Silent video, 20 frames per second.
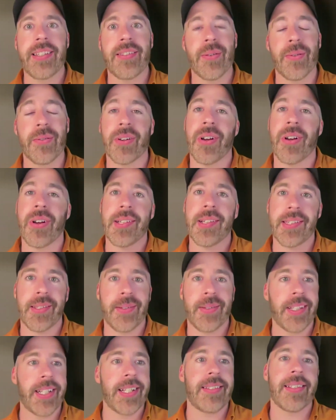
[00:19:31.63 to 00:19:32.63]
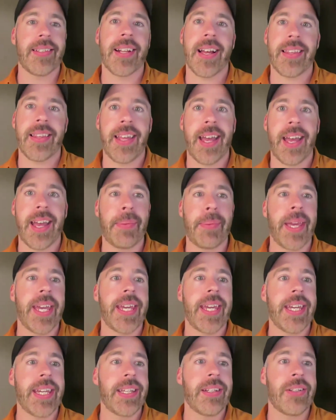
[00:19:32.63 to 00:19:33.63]
Those are also listed on that
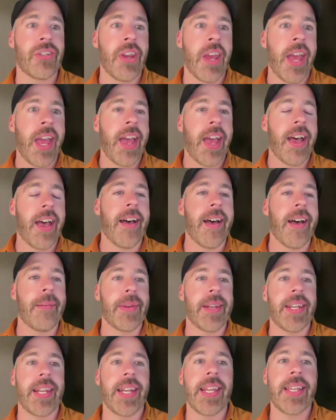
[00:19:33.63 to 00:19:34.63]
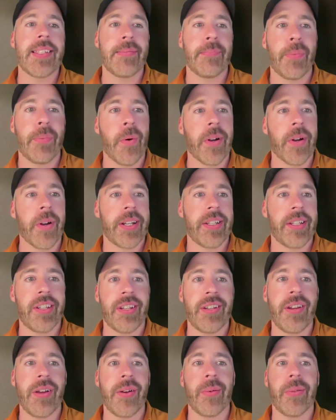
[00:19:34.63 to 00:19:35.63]
page. And it is important to
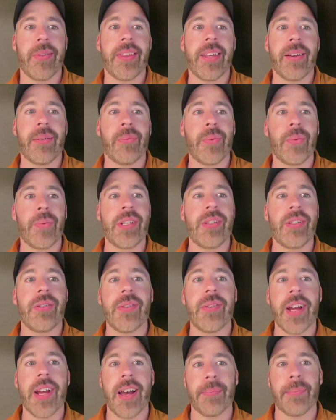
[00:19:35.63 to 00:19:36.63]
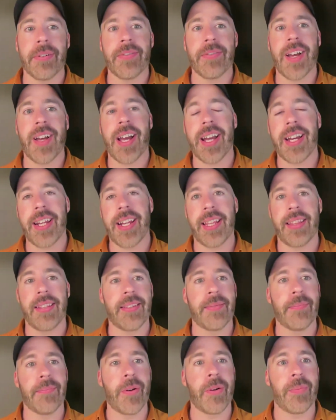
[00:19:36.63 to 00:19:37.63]
note that we do not provide at
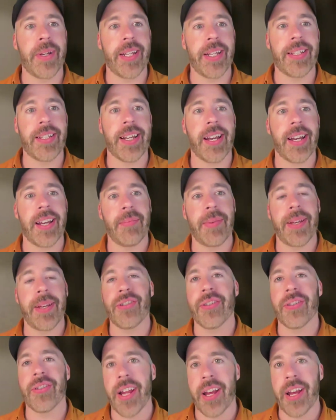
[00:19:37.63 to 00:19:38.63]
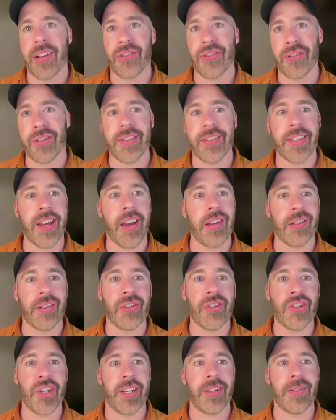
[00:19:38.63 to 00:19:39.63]
this moment in time international
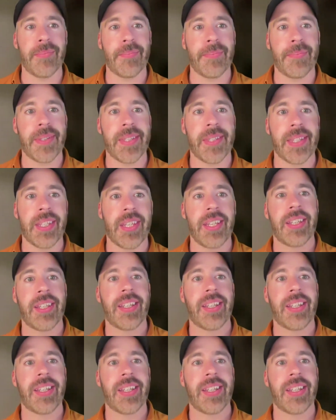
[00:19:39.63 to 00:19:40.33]
scholarships.